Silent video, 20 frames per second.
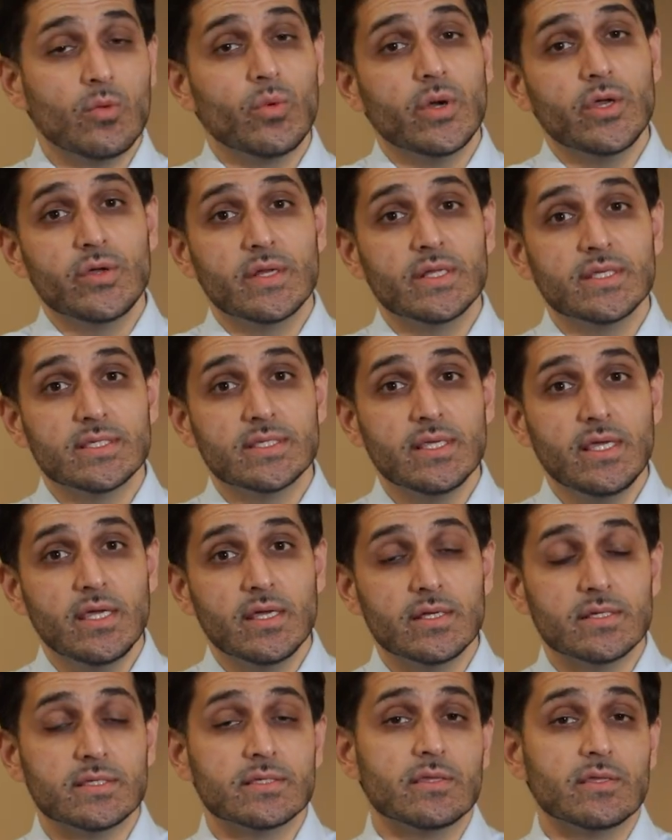And what you can see
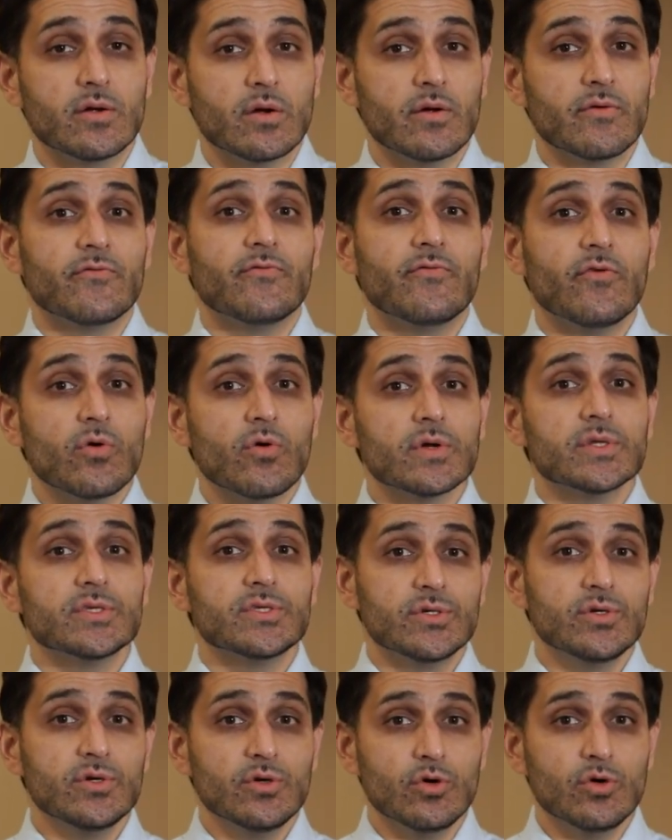is there are four
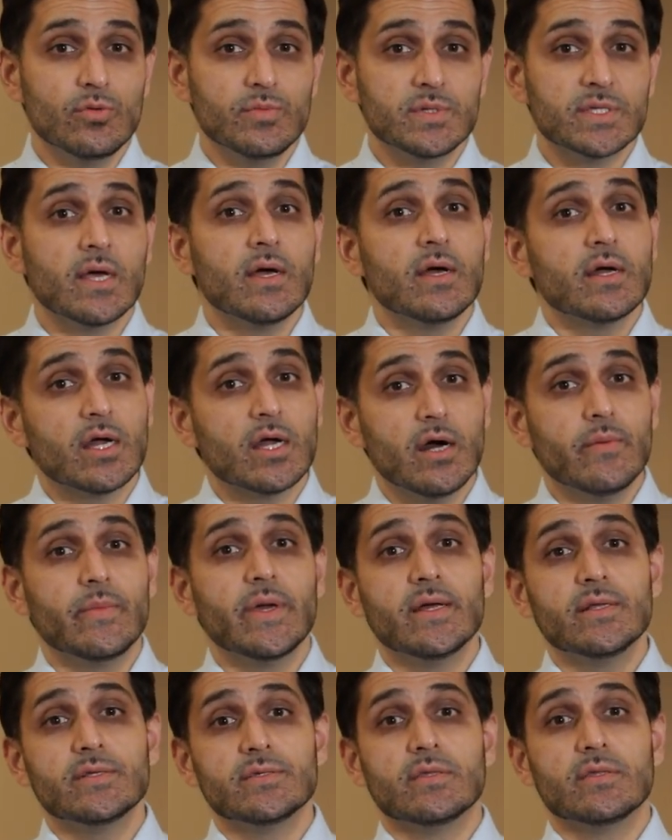tubes
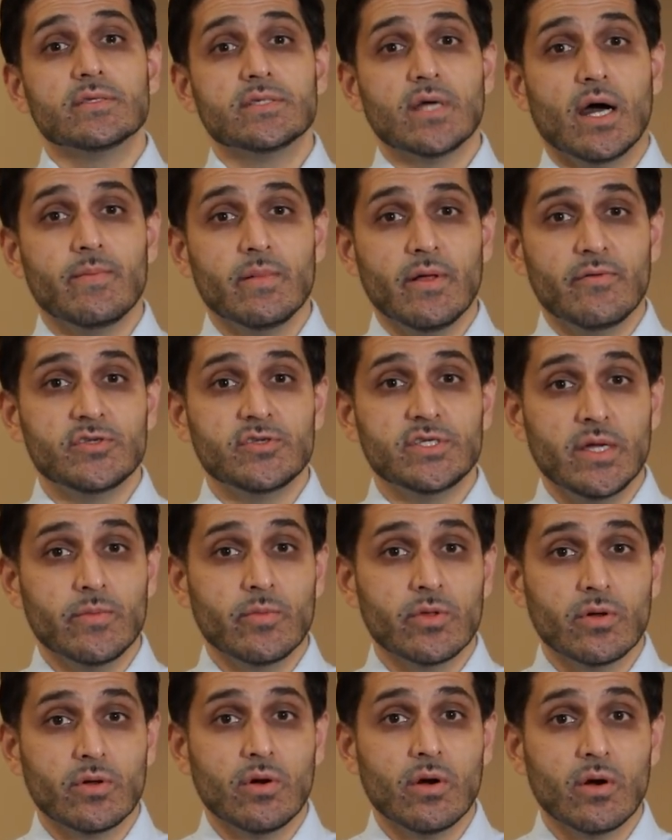coming into the top left
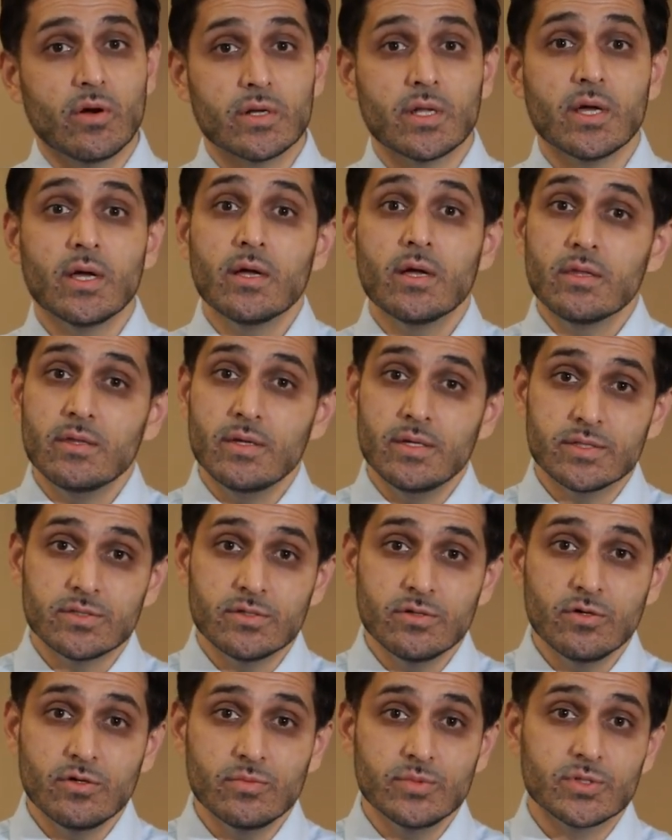chamber of the heart. These
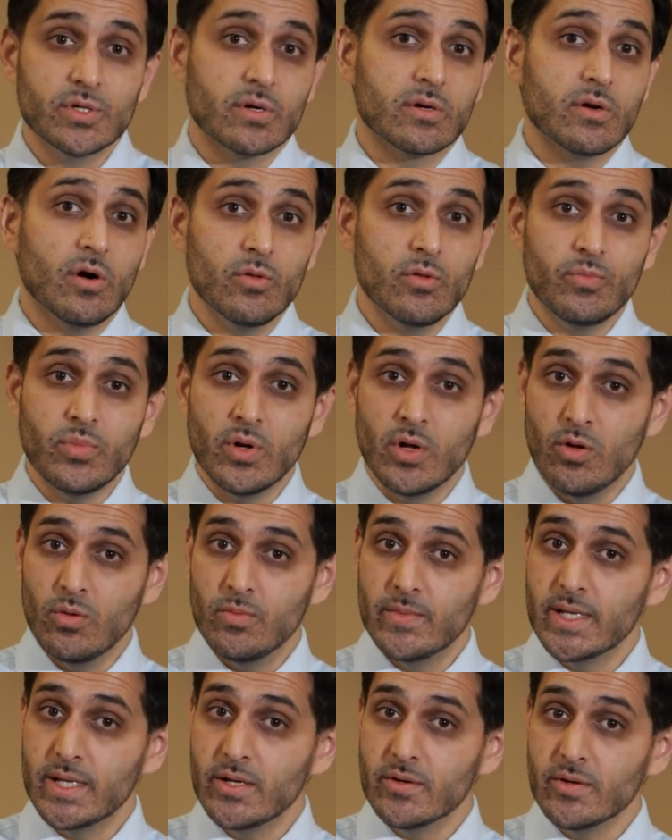tubes are called
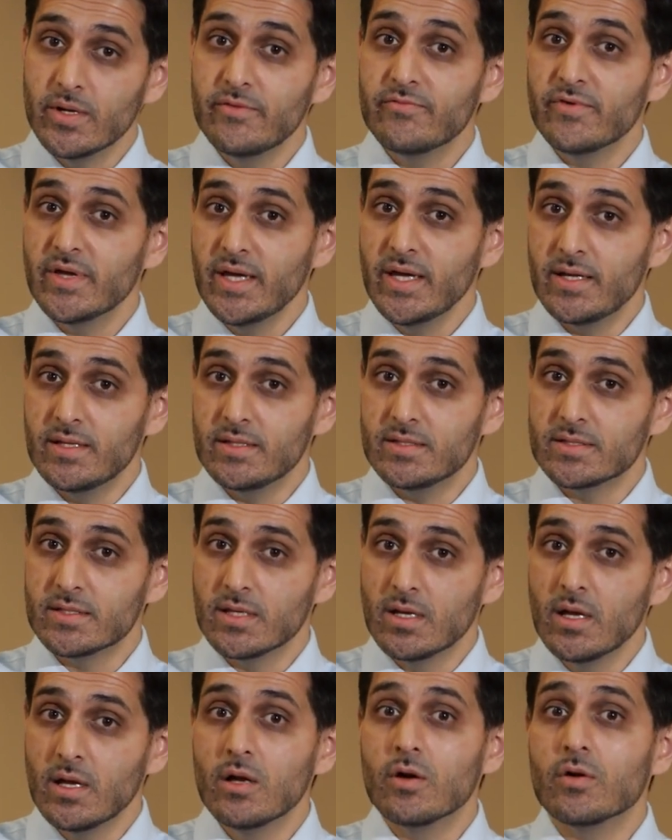pulmonary veins,
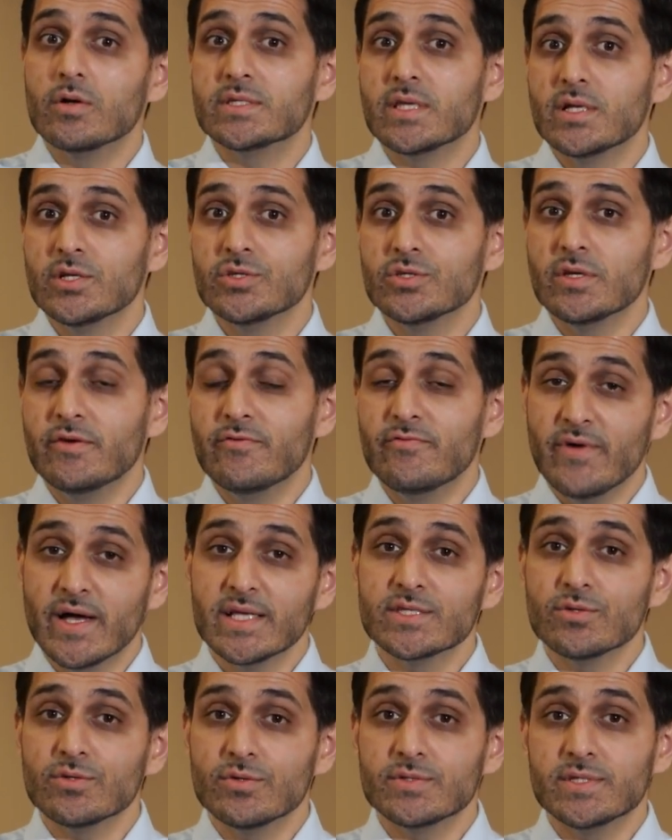or essentially
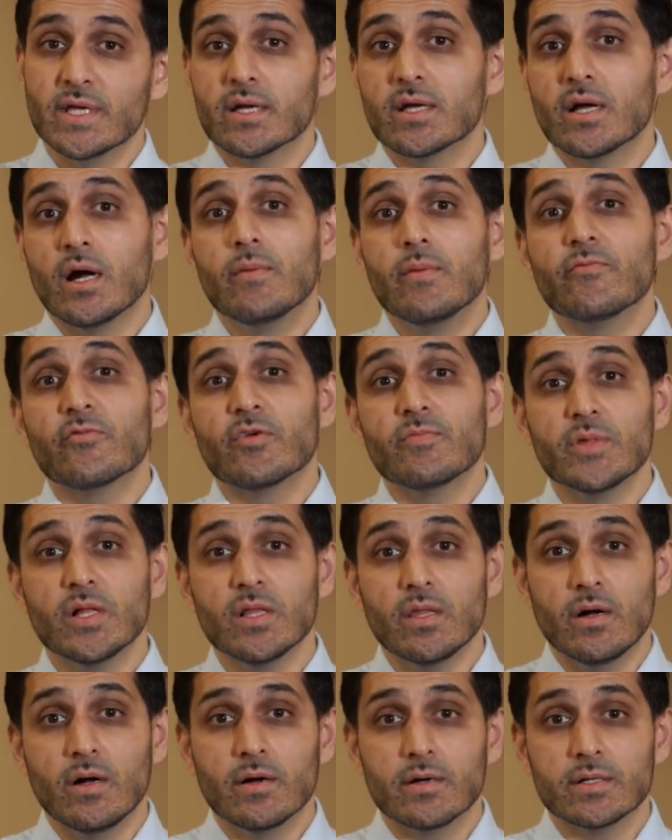vessels that come from the
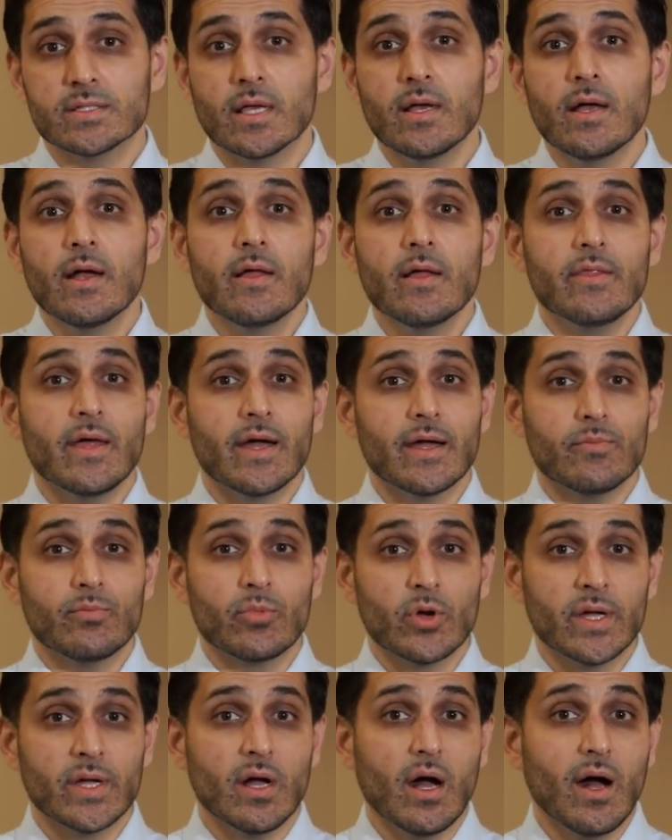lungs that
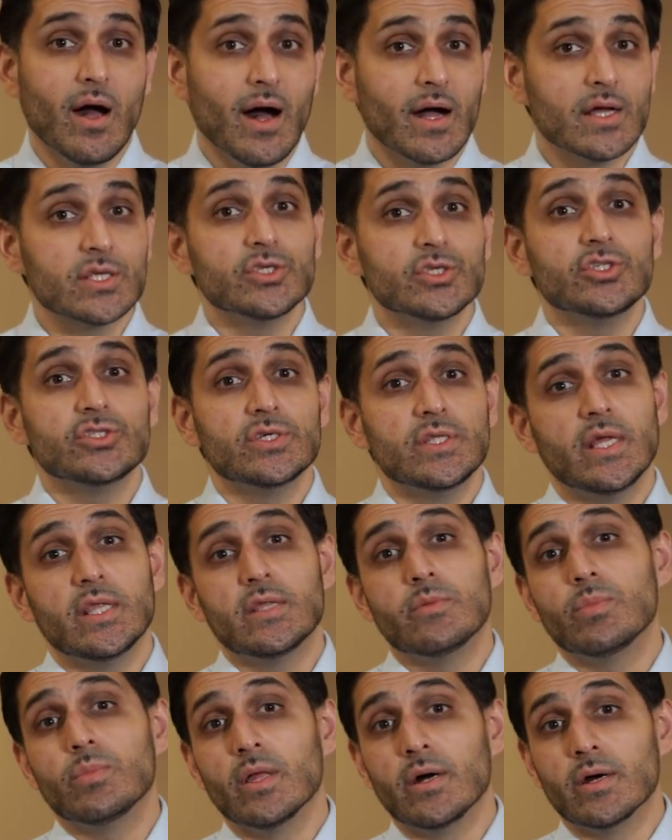bring
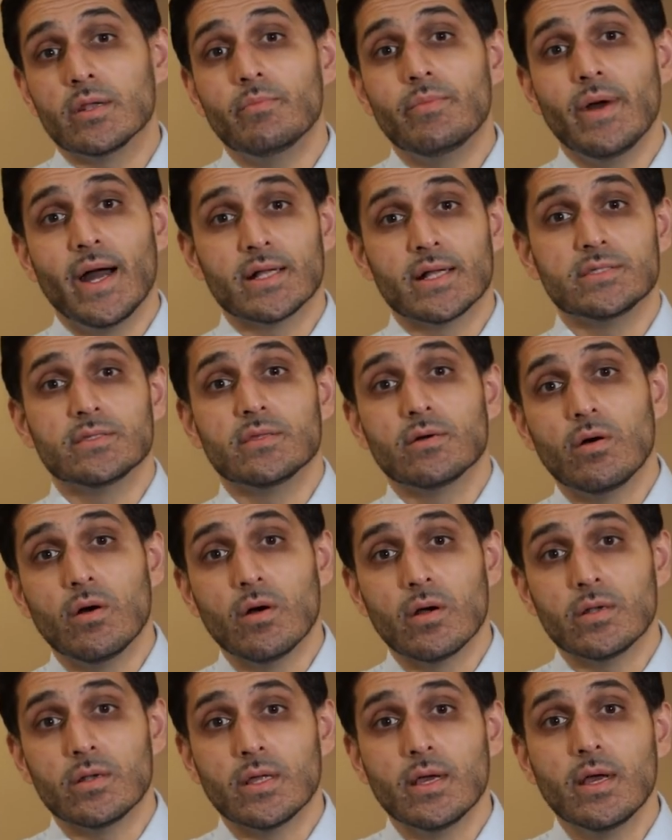oxygenated blood back to the
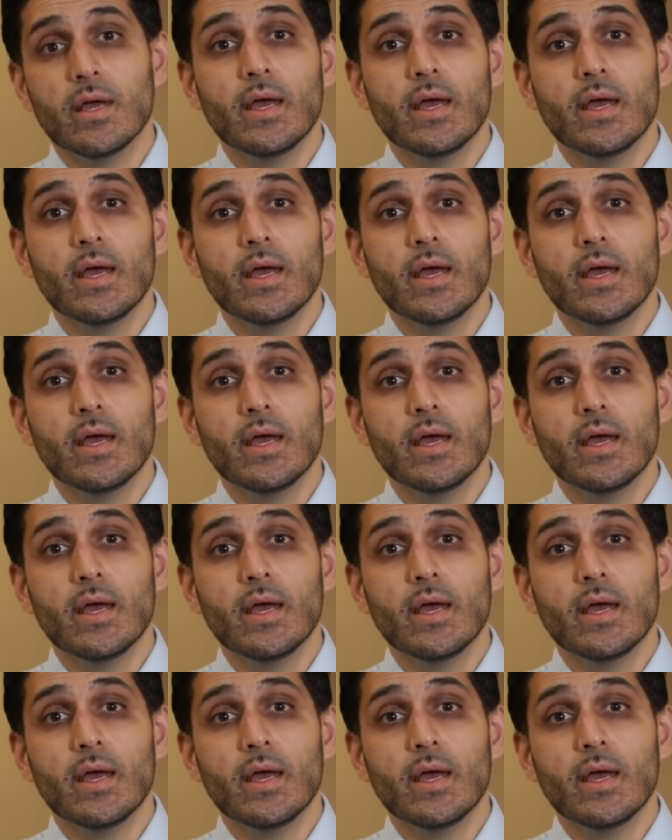heart.